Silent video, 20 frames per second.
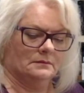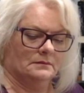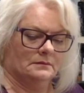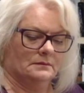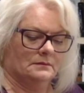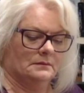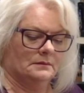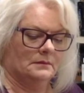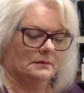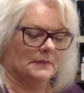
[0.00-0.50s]

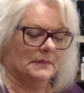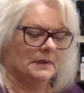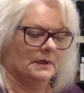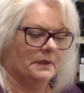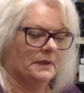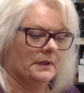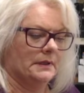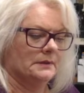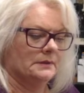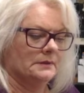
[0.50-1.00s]
Okay,
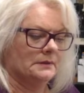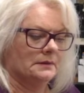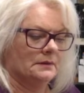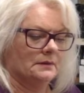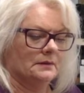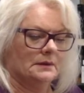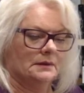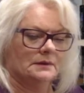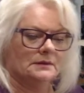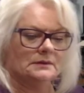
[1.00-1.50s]
so
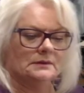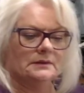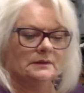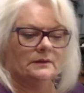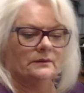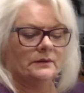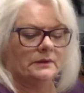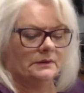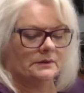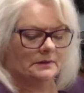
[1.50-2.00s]
let's say
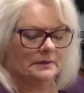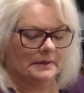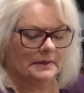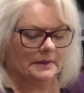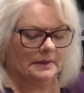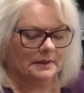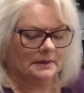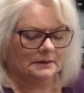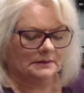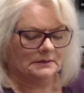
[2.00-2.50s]
we do
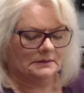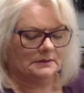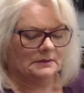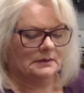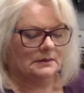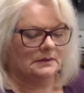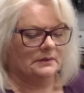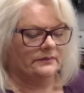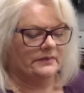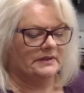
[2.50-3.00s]
that, and
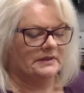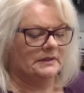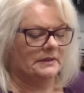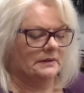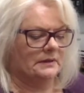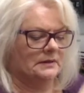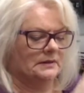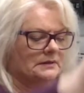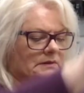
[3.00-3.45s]
then we take this